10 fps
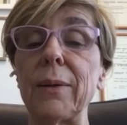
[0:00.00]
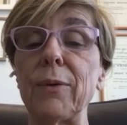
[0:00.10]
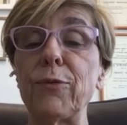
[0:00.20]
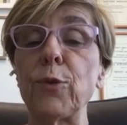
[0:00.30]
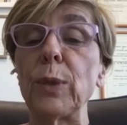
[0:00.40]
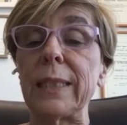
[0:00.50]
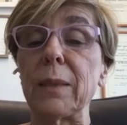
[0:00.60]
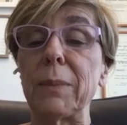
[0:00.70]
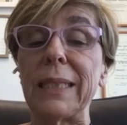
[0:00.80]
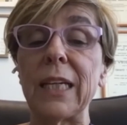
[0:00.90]
fluid
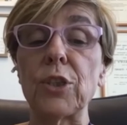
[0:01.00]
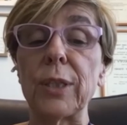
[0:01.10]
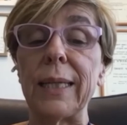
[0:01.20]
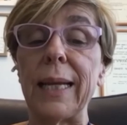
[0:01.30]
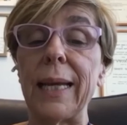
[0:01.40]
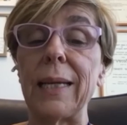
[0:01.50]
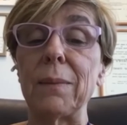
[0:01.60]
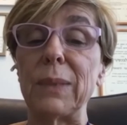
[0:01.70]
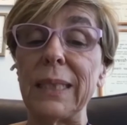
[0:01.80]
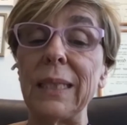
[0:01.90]
segmentation in
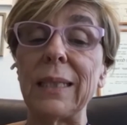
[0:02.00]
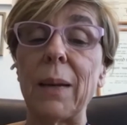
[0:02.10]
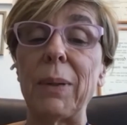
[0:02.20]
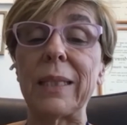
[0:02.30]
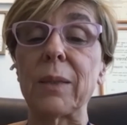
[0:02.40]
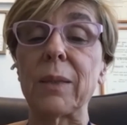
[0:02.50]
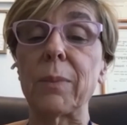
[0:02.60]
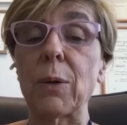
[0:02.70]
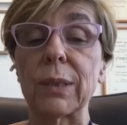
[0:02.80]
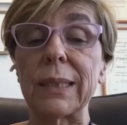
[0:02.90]
AMD, diabetic
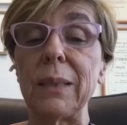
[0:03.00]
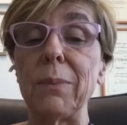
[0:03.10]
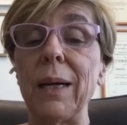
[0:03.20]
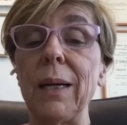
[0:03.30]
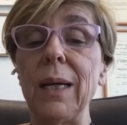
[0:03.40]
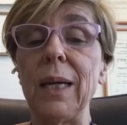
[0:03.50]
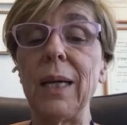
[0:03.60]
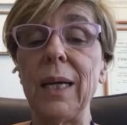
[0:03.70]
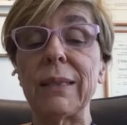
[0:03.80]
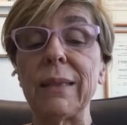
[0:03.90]
macular edema,
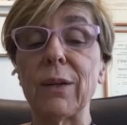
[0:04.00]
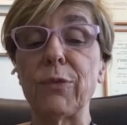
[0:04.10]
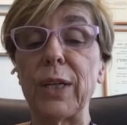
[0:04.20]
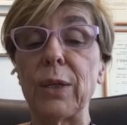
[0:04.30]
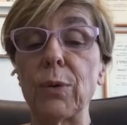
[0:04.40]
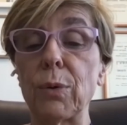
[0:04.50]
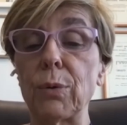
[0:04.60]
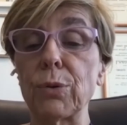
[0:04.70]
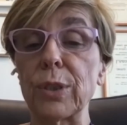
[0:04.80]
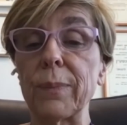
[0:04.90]
and retinal vein
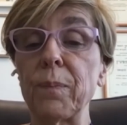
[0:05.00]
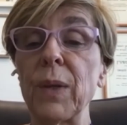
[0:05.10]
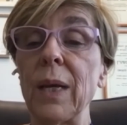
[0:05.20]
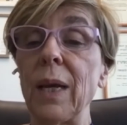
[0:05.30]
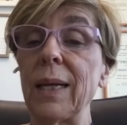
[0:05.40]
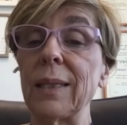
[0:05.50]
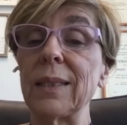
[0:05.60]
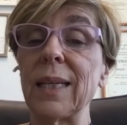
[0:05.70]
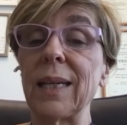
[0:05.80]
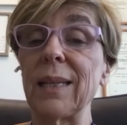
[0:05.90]
occlusion.
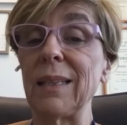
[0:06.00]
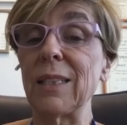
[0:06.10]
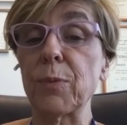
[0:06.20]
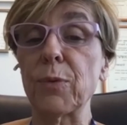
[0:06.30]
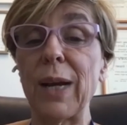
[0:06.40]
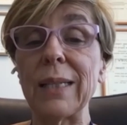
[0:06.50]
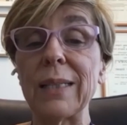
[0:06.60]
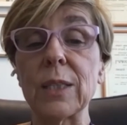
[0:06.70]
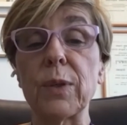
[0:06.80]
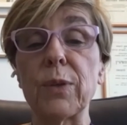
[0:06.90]
And this
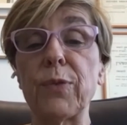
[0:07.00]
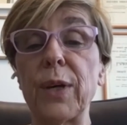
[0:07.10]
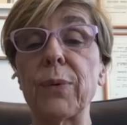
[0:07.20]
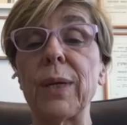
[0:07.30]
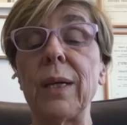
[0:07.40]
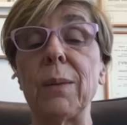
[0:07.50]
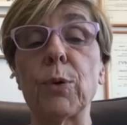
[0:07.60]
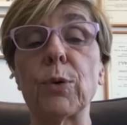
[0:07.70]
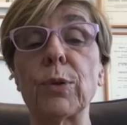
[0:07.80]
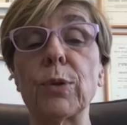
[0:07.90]
provides us with very
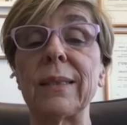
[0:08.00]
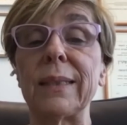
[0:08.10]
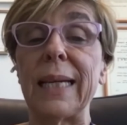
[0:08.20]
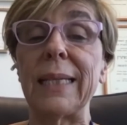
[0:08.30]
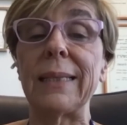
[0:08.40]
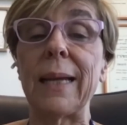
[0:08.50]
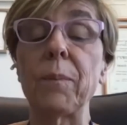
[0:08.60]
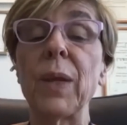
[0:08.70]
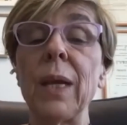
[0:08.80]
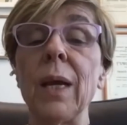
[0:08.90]
important
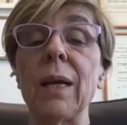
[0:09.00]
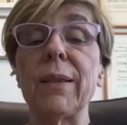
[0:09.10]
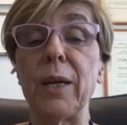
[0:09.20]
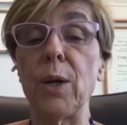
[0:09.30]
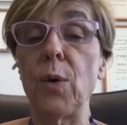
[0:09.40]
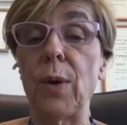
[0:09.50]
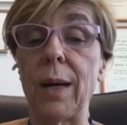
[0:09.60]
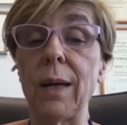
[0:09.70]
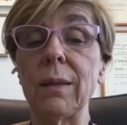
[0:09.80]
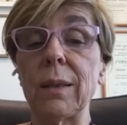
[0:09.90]
data. The
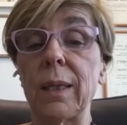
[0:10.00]
NOAA,